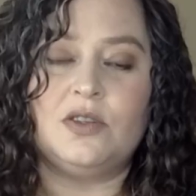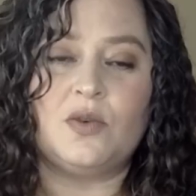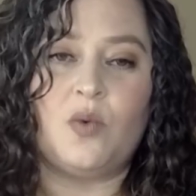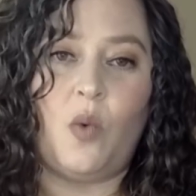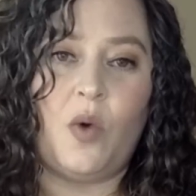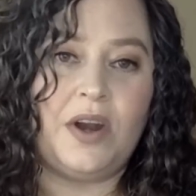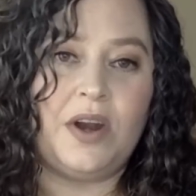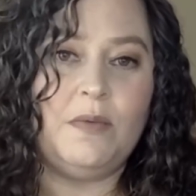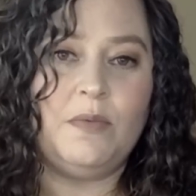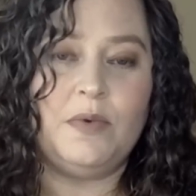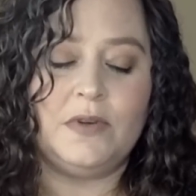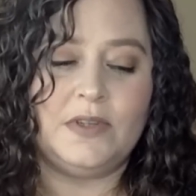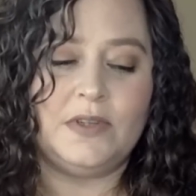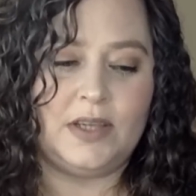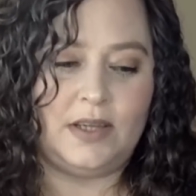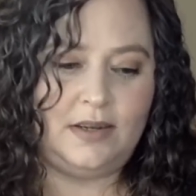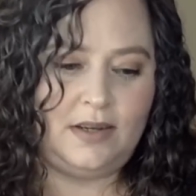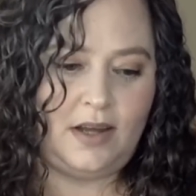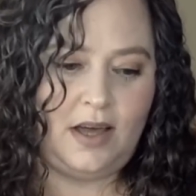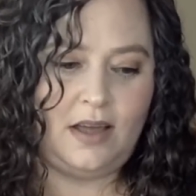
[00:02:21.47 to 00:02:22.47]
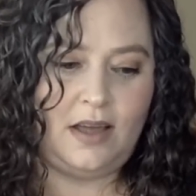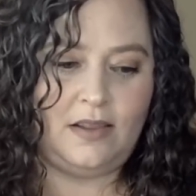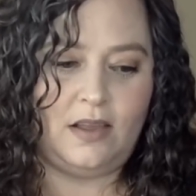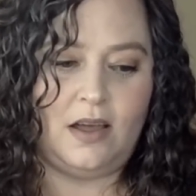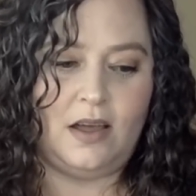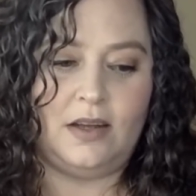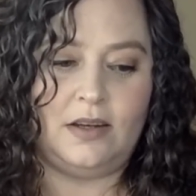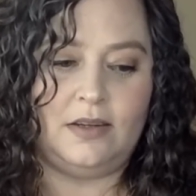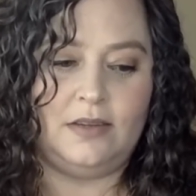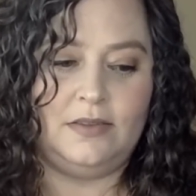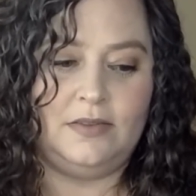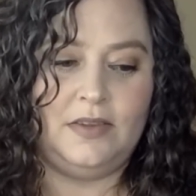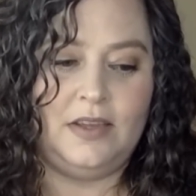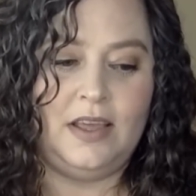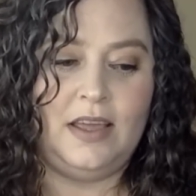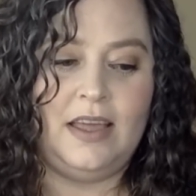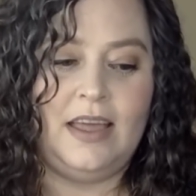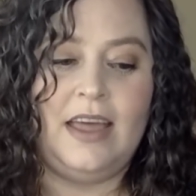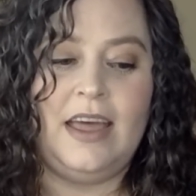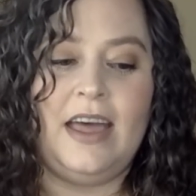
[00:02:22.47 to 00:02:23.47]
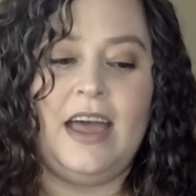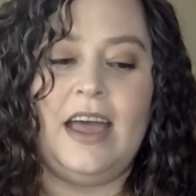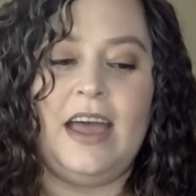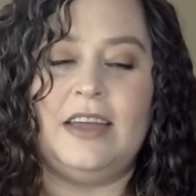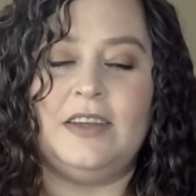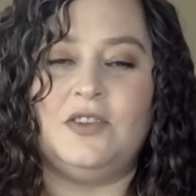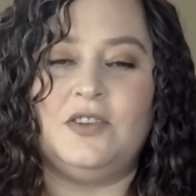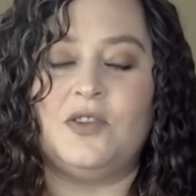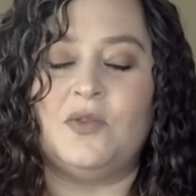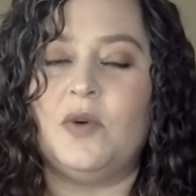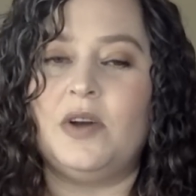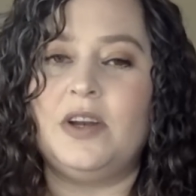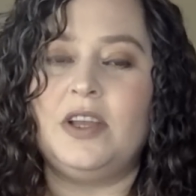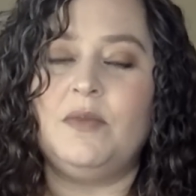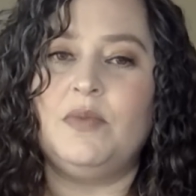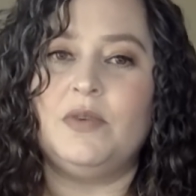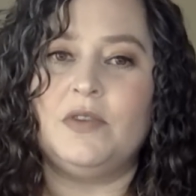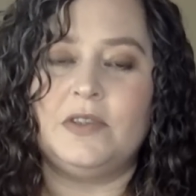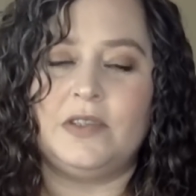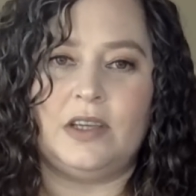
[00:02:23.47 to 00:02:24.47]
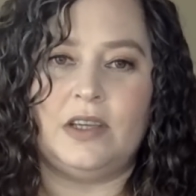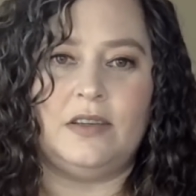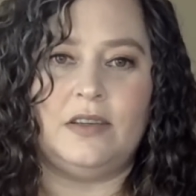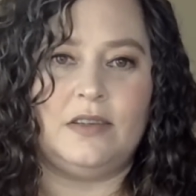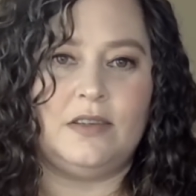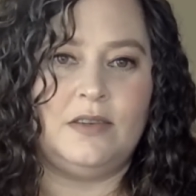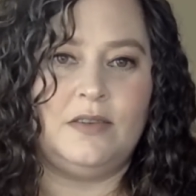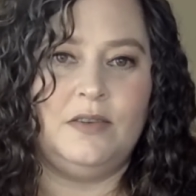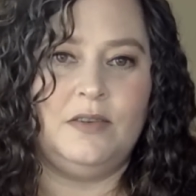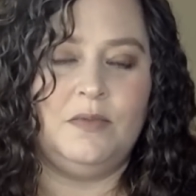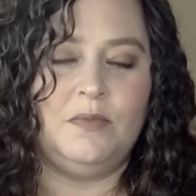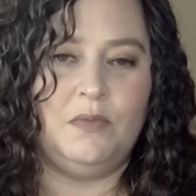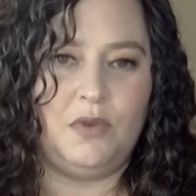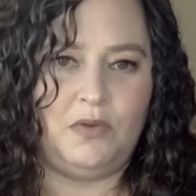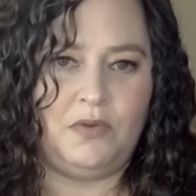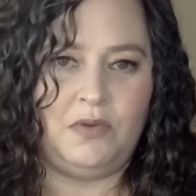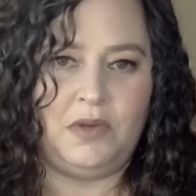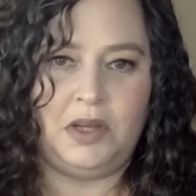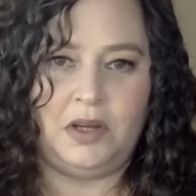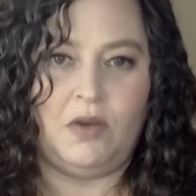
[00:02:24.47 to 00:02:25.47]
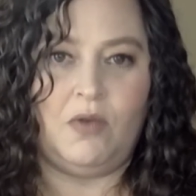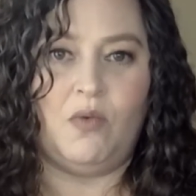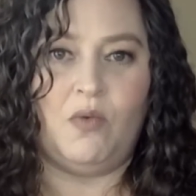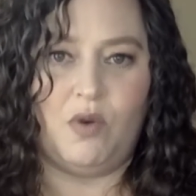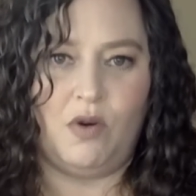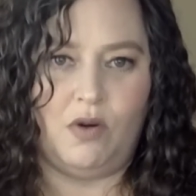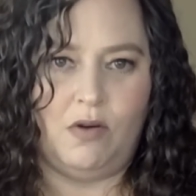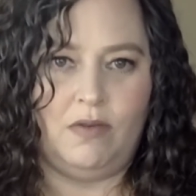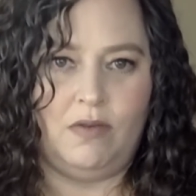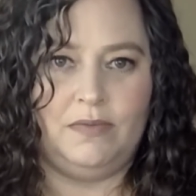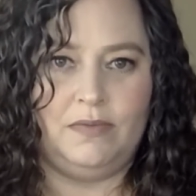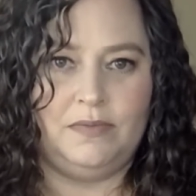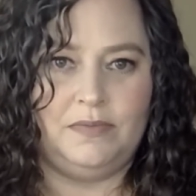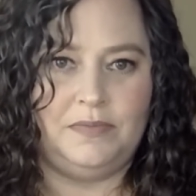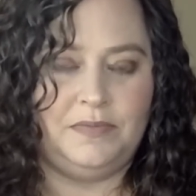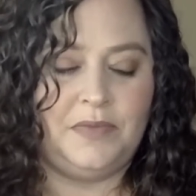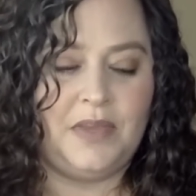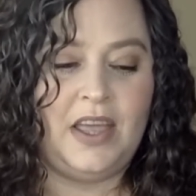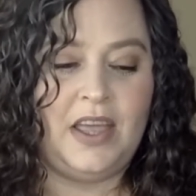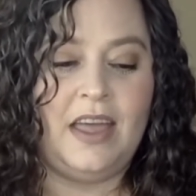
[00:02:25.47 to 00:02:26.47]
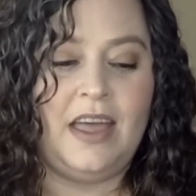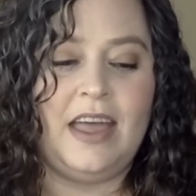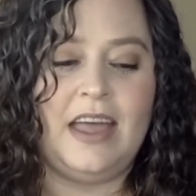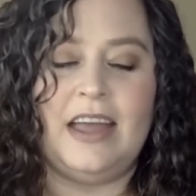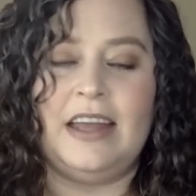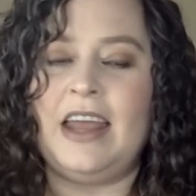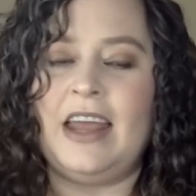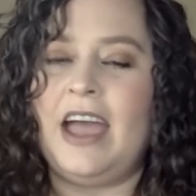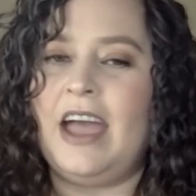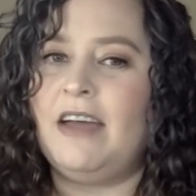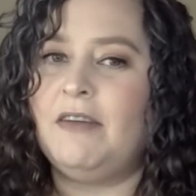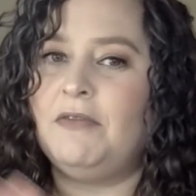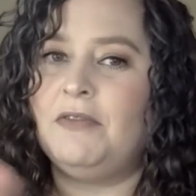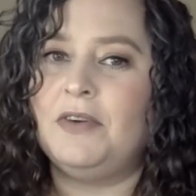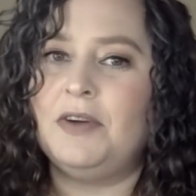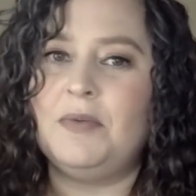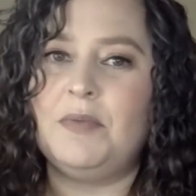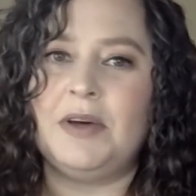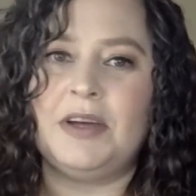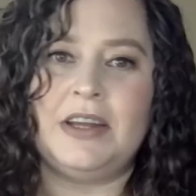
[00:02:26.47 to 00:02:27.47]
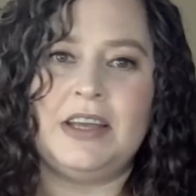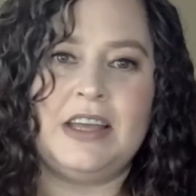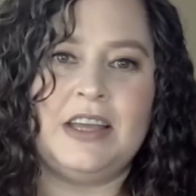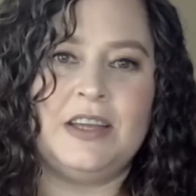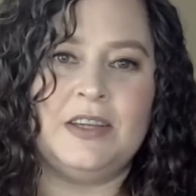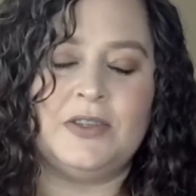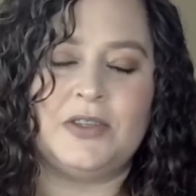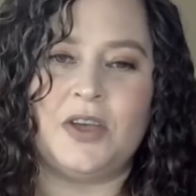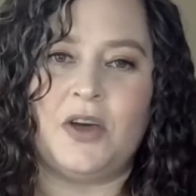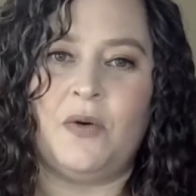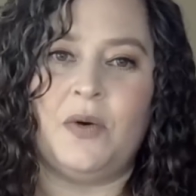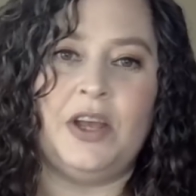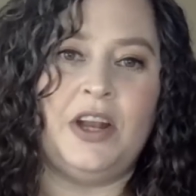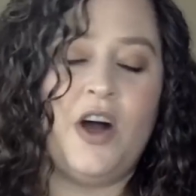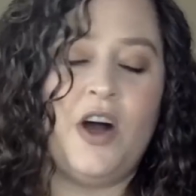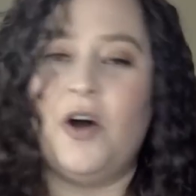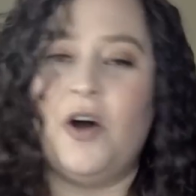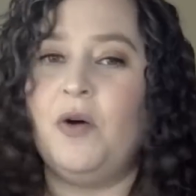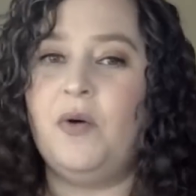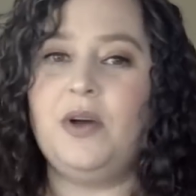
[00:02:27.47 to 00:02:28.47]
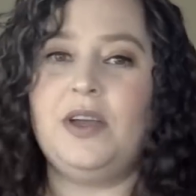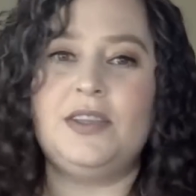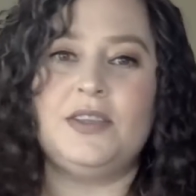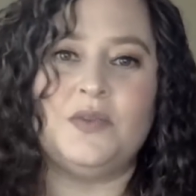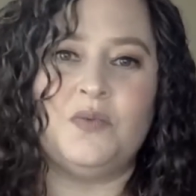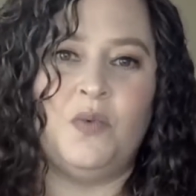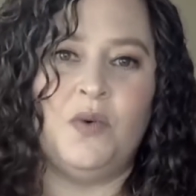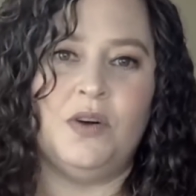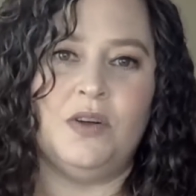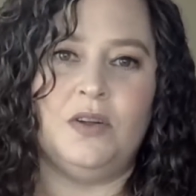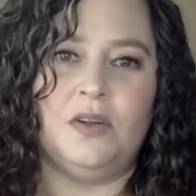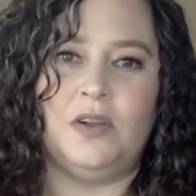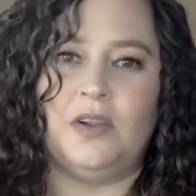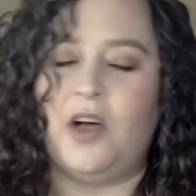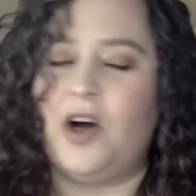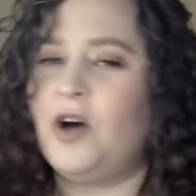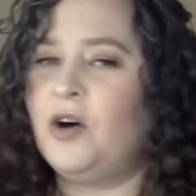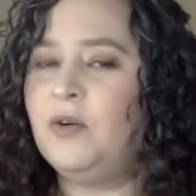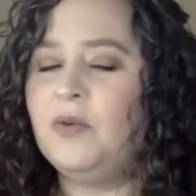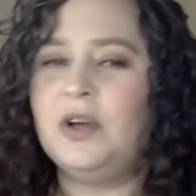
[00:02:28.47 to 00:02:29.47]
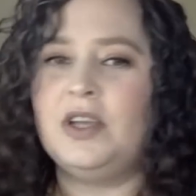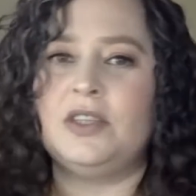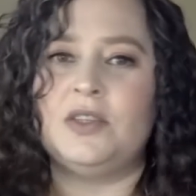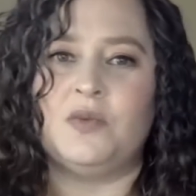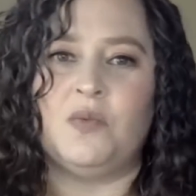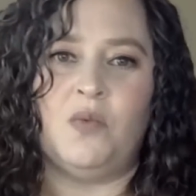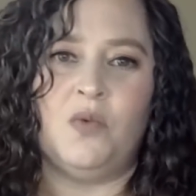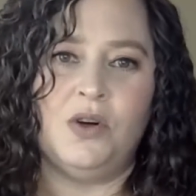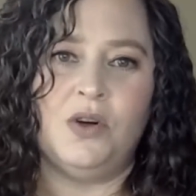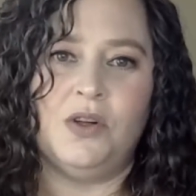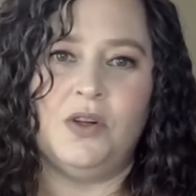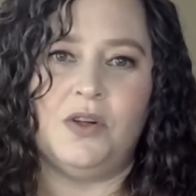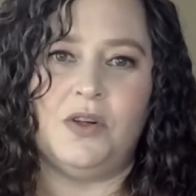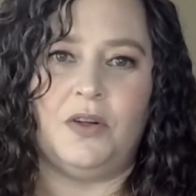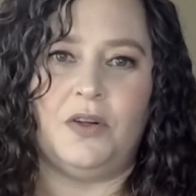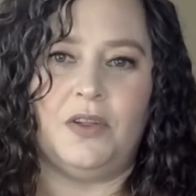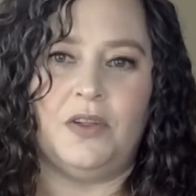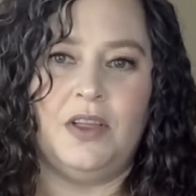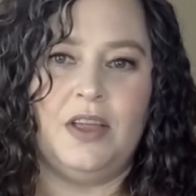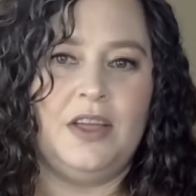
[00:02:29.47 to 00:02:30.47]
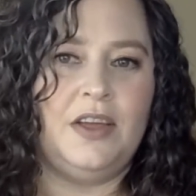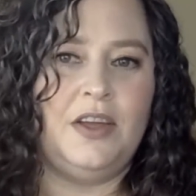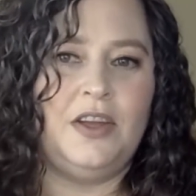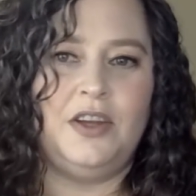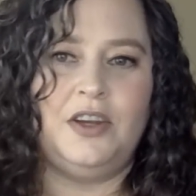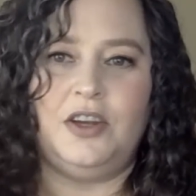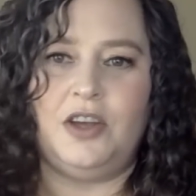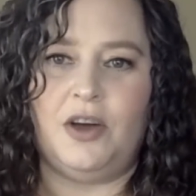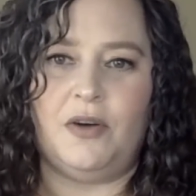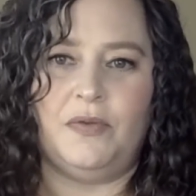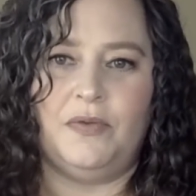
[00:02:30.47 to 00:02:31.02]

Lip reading: 20% nylon, and 20% merino wool. And everybody is going, oh, it's wool, oh, it's wool. No.